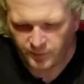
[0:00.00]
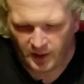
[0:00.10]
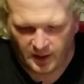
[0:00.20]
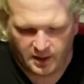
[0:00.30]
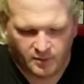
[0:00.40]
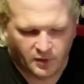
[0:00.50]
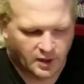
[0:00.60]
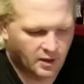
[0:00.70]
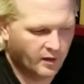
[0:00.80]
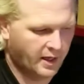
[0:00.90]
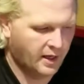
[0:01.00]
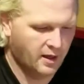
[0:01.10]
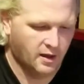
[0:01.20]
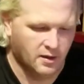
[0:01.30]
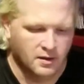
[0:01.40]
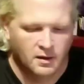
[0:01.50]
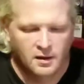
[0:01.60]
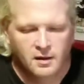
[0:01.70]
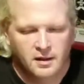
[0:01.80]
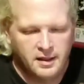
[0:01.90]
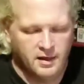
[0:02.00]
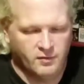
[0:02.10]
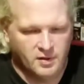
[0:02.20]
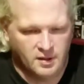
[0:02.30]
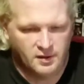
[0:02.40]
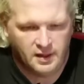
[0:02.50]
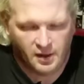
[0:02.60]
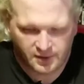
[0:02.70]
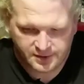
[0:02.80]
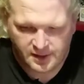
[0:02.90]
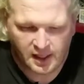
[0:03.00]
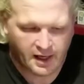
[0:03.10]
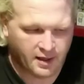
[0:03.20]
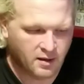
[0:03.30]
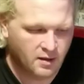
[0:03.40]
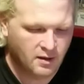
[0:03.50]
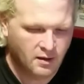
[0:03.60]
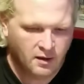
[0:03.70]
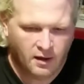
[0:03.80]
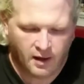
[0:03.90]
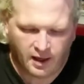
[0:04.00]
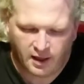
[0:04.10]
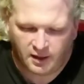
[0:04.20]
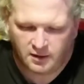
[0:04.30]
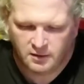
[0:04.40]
And I'm going to go ahead and give the other side a